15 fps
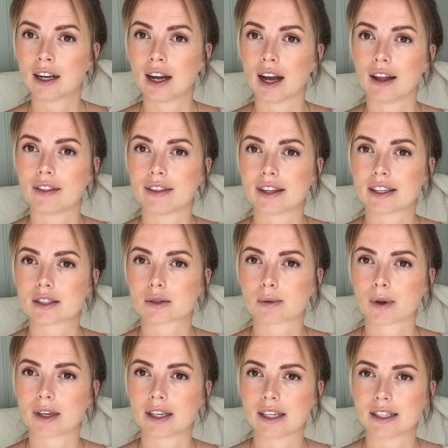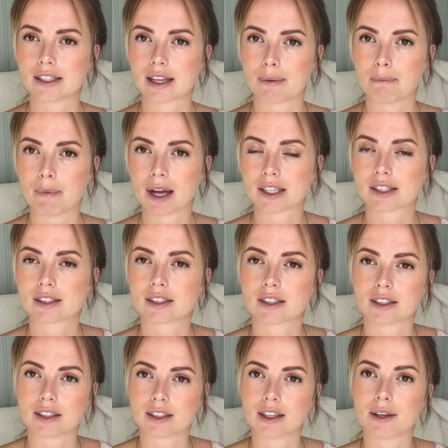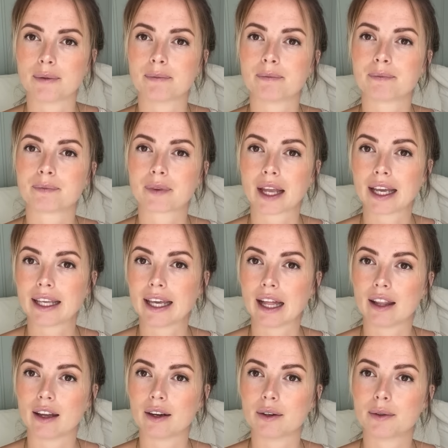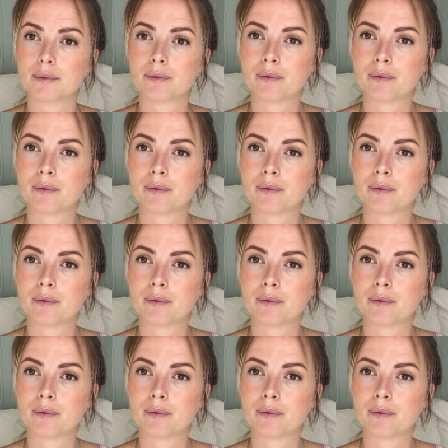and this one is a mustard yellow.